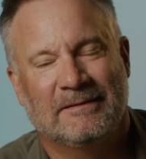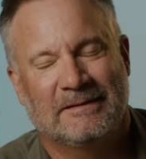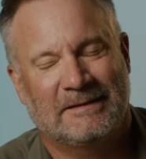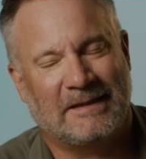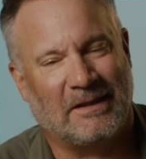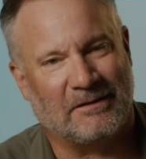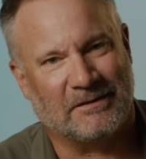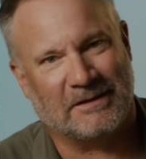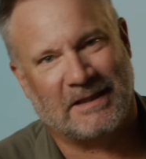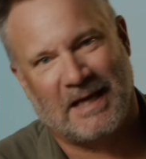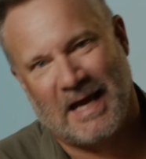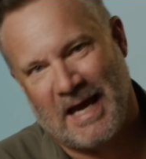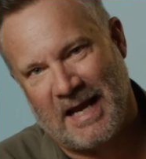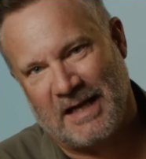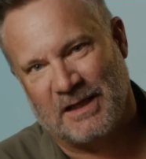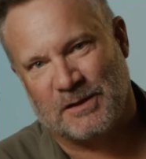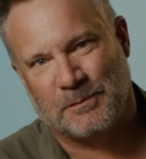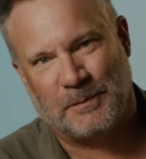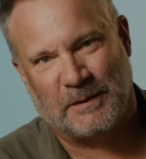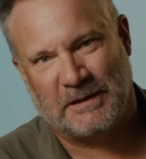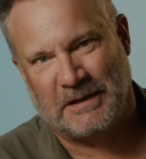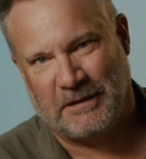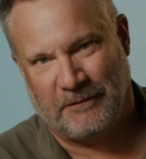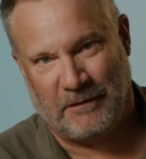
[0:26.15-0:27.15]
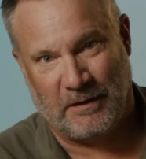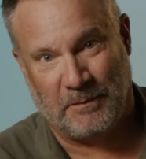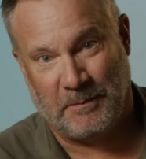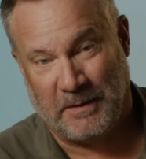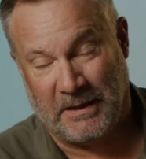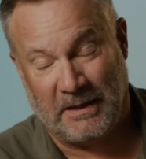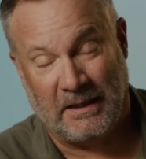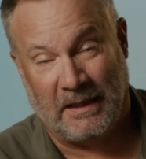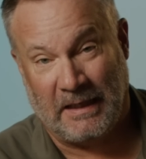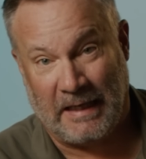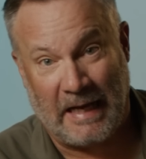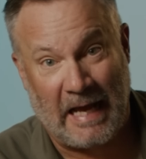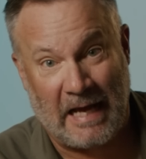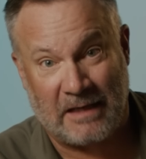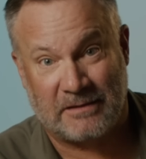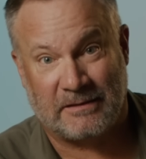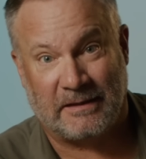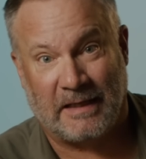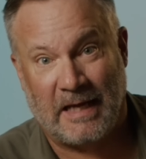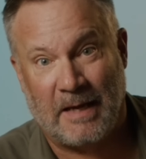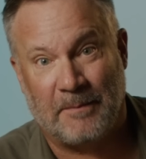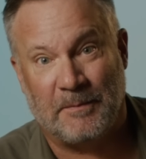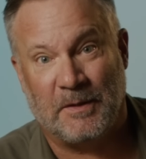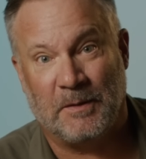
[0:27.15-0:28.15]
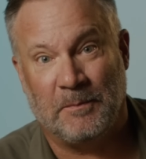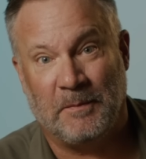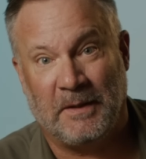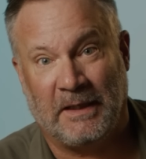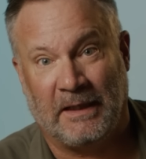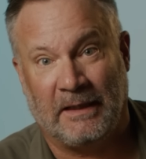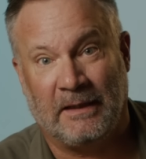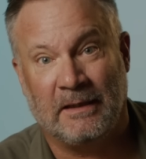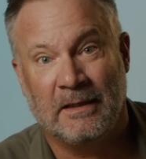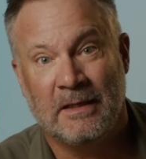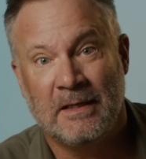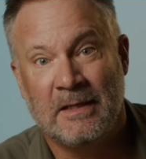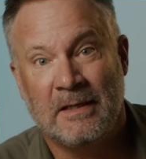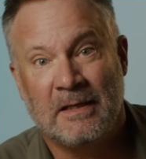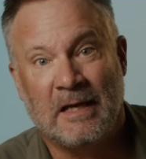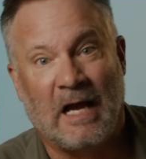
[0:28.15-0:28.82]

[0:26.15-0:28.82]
Sounds kind of specific, but it actually happened to me.